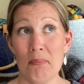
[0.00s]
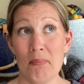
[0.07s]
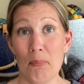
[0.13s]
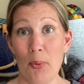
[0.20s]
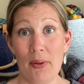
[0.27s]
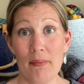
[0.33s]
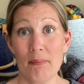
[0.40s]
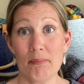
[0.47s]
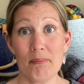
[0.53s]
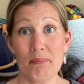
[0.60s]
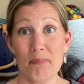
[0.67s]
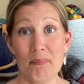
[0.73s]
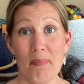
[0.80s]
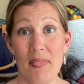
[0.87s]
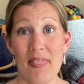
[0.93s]
well,
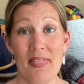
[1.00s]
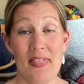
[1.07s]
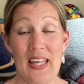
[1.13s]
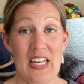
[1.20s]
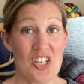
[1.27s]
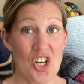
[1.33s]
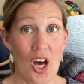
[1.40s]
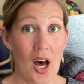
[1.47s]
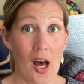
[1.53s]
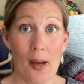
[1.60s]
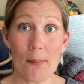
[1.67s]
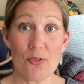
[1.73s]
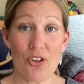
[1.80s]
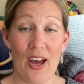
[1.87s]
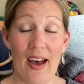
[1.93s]
the
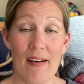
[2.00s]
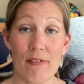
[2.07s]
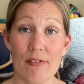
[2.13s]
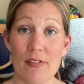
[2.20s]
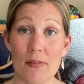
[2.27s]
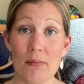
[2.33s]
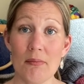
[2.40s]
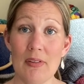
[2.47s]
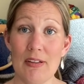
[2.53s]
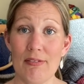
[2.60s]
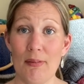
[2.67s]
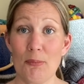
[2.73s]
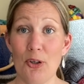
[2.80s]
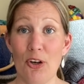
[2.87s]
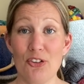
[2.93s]
time to have them if
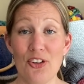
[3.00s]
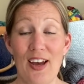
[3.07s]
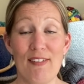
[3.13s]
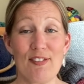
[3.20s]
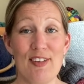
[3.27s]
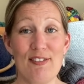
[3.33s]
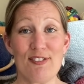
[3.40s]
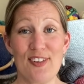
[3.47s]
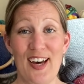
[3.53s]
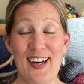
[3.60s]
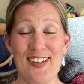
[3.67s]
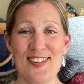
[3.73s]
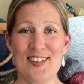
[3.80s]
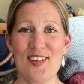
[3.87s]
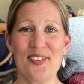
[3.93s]
I'm going to have gift
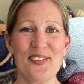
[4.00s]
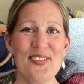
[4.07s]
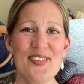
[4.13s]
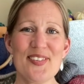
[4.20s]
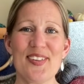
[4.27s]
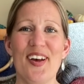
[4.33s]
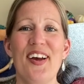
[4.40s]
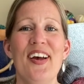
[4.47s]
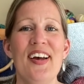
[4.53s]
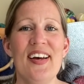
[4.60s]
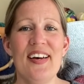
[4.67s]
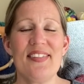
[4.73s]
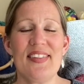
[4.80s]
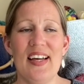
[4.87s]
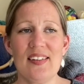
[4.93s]
cards at all. So
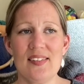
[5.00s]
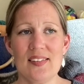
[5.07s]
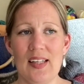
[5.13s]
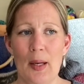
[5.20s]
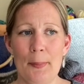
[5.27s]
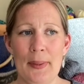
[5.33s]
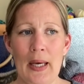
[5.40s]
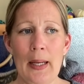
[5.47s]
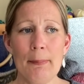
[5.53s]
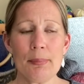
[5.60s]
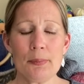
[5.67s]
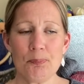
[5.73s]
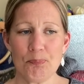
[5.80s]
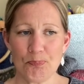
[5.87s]
that's coming up.